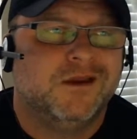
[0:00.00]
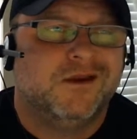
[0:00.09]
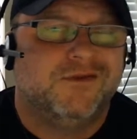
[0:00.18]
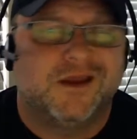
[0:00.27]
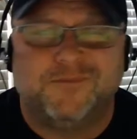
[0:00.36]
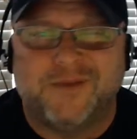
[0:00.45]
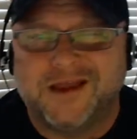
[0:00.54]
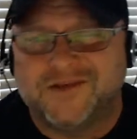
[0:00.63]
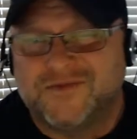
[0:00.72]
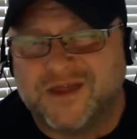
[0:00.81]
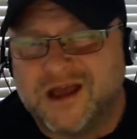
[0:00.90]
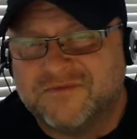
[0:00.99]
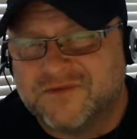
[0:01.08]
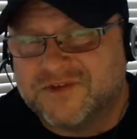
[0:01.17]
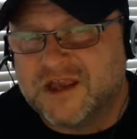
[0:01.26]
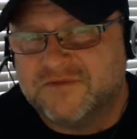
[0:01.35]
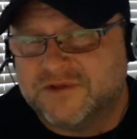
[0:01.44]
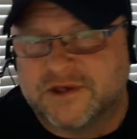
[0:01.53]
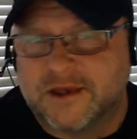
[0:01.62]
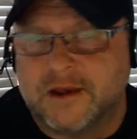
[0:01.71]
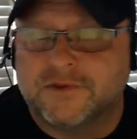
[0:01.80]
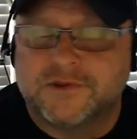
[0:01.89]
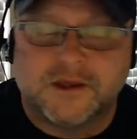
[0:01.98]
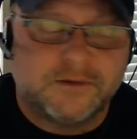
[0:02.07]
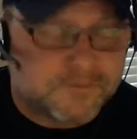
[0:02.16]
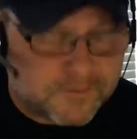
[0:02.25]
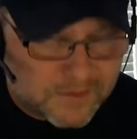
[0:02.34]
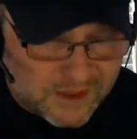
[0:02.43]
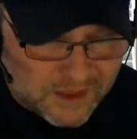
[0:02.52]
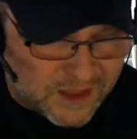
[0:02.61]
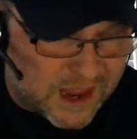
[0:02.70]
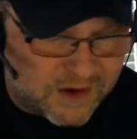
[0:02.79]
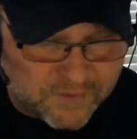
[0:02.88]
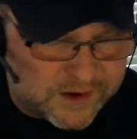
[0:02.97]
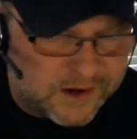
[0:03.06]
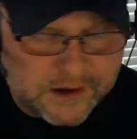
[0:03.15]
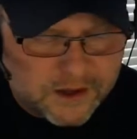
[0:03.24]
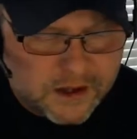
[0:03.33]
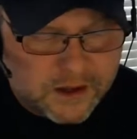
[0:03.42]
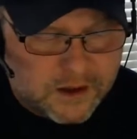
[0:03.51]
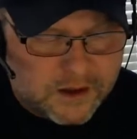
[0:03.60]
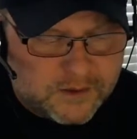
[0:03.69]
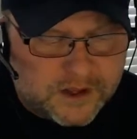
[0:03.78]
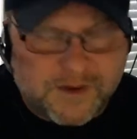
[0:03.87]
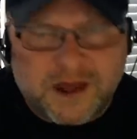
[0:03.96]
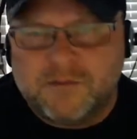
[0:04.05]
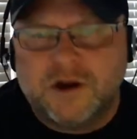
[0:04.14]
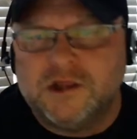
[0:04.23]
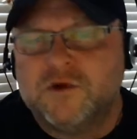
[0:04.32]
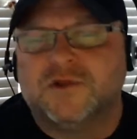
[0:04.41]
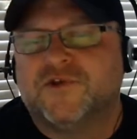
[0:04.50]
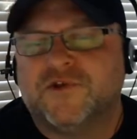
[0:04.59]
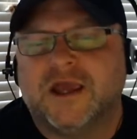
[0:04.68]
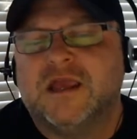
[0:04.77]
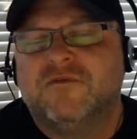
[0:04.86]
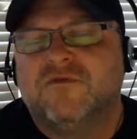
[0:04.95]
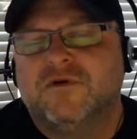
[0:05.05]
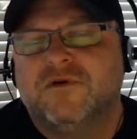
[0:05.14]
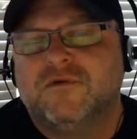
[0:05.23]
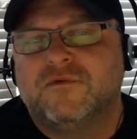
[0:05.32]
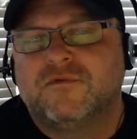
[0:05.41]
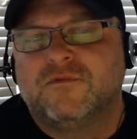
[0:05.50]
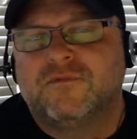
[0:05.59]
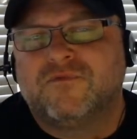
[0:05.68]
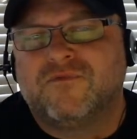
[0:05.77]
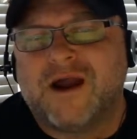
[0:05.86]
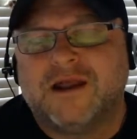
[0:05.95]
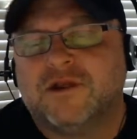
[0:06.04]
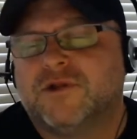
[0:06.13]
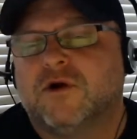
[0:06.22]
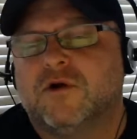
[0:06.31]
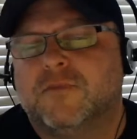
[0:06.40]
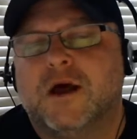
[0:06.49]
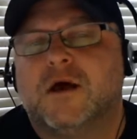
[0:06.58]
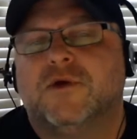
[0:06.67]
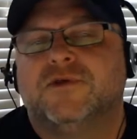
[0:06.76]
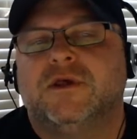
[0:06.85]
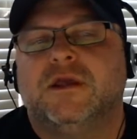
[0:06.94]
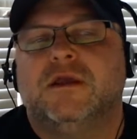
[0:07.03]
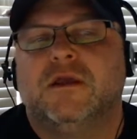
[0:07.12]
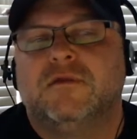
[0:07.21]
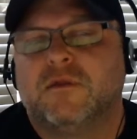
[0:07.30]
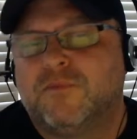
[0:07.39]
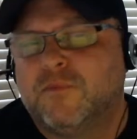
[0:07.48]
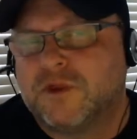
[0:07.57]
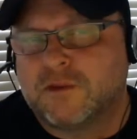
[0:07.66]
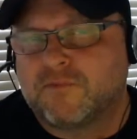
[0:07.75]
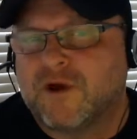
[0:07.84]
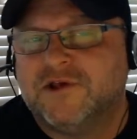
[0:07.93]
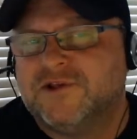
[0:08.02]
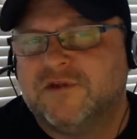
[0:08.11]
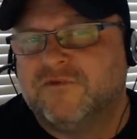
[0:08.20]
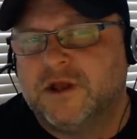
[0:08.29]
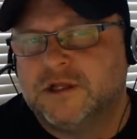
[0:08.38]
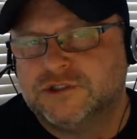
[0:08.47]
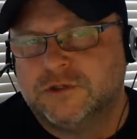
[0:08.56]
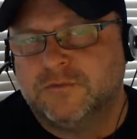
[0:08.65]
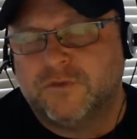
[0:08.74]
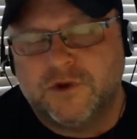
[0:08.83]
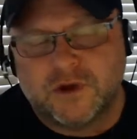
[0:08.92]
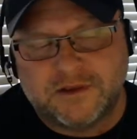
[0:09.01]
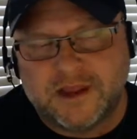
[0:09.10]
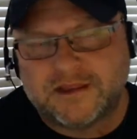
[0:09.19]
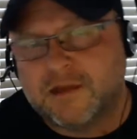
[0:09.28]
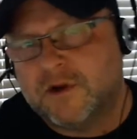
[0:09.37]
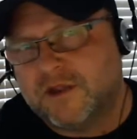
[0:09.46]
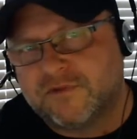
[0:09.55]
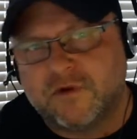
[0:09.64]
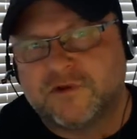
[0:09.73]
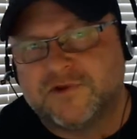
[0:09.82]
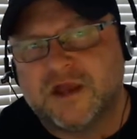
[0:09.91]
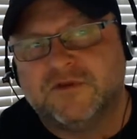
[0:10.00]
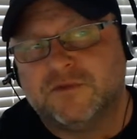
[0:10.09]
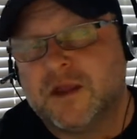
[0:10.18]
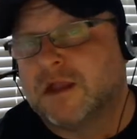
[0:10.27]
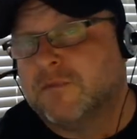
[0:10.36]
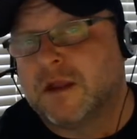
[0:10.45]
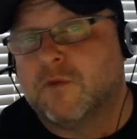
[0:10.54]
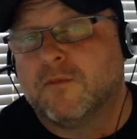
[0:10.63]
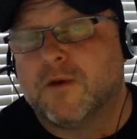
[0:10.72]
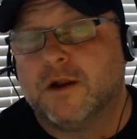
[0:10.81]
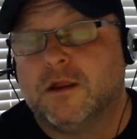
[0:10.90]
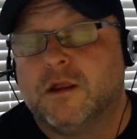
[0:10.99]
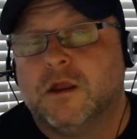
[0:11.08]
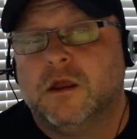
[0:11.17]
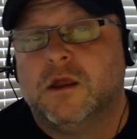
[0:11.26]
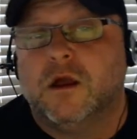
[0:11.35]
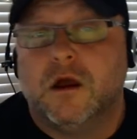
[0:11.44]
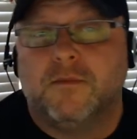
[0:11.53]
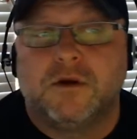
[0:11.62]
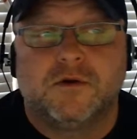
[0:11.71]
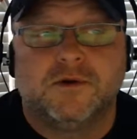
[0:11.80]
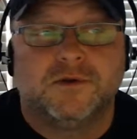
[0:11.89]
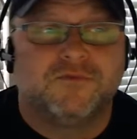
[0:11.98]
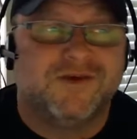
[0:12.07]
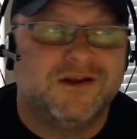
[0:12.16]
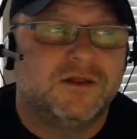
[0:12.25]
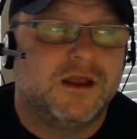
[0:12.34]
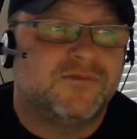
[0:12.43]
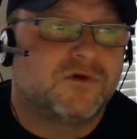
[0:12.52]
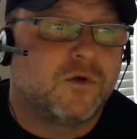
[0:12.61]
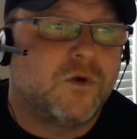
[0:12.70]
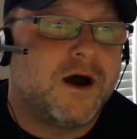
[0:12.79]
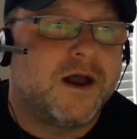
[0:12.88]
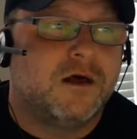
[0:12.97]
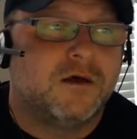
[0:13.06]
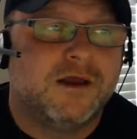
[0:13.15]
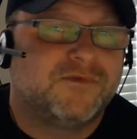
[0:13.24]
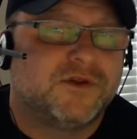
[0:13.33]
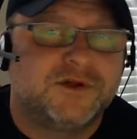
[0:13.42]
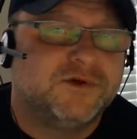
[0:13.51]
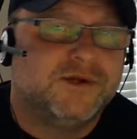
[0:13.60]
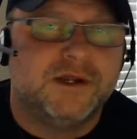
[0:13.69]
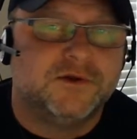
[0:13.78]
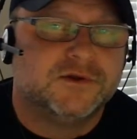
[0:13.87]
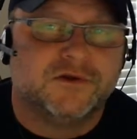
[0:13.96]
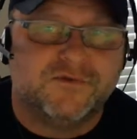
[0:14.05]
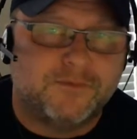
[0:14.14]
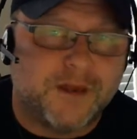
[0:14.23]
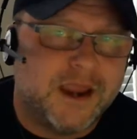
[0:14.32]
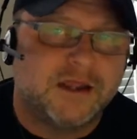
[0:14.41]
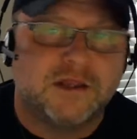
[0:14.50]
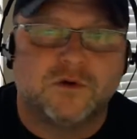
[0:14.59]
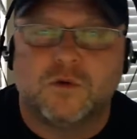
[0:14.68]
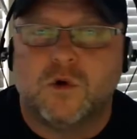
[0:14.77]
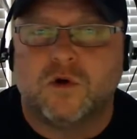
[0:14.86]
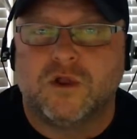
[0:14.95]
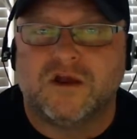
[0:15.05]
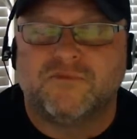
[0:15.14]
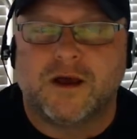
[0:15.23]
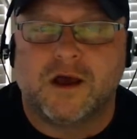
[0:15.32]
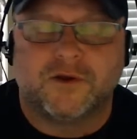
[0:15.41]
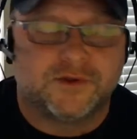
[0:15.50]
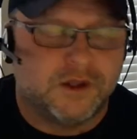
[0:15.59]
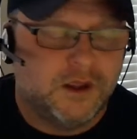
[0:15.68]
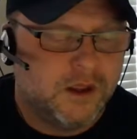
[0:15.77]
they got banks for that for savings accounts. See, the amount of money you can save writing a term policy with the price differential, you could take that money, throw it in a savings bank, and make more money. Because really, after a while, after 2 years of paying into a whole life policy,